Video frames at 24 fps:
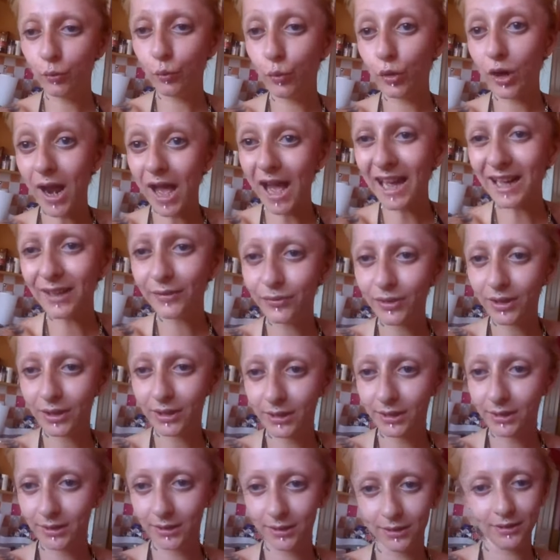But
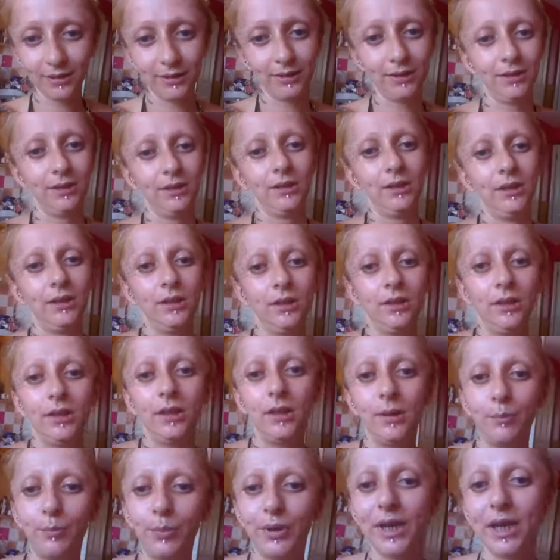anyway, enjoy your day,
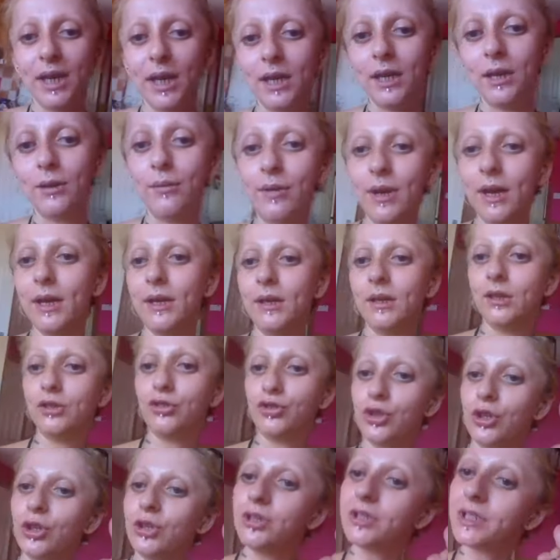people. Peace
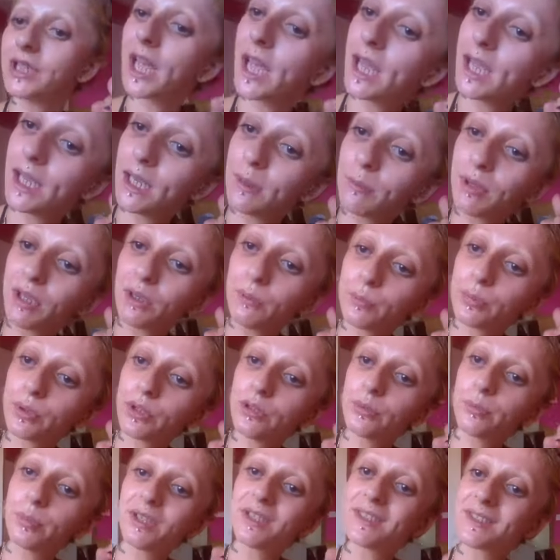out. See you in an
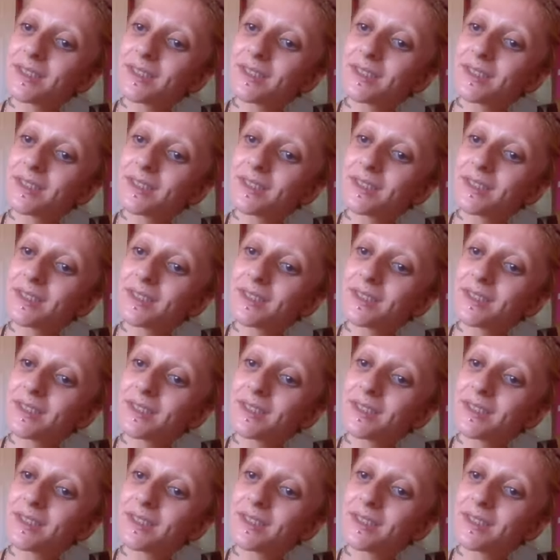hour.